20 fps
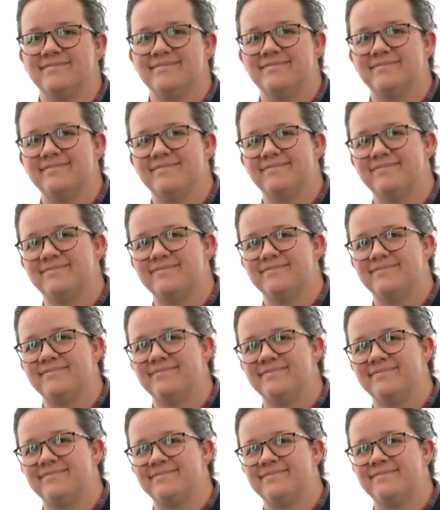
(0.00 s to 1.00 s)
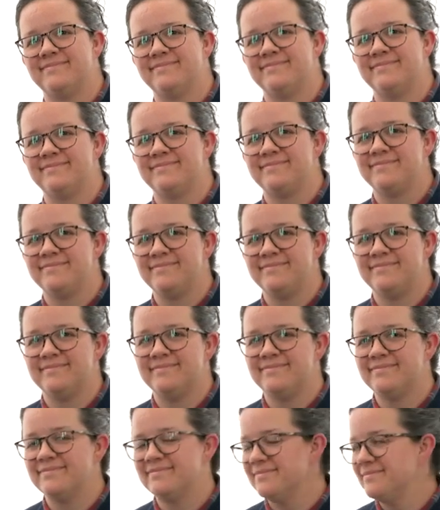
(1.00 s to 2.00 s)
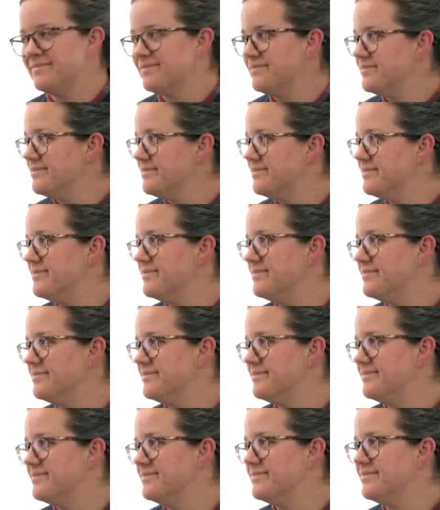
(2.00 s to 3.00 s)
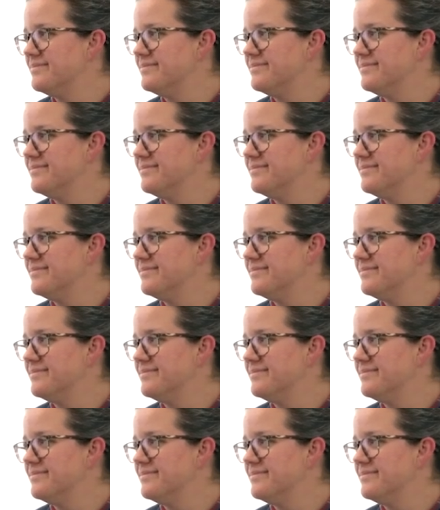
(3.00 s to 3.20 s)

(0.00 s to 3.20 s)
(silent)